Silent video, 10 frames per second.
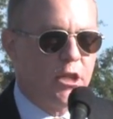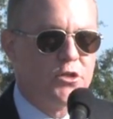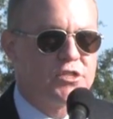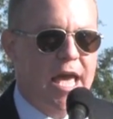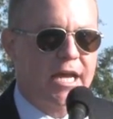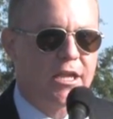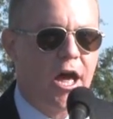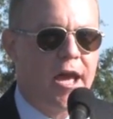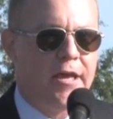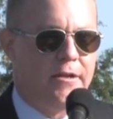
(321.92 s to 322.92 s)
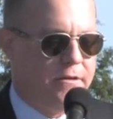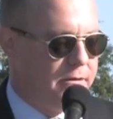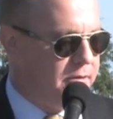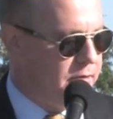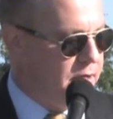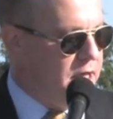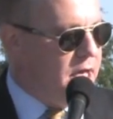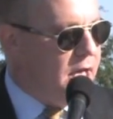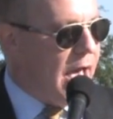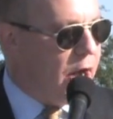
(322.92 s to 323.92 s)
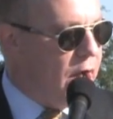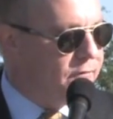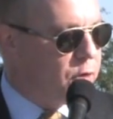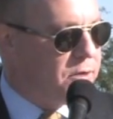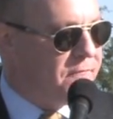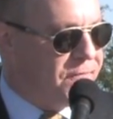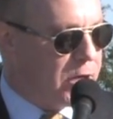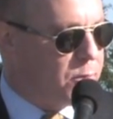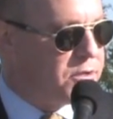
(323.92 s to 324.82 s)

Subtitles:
lose that client. However, when the Federal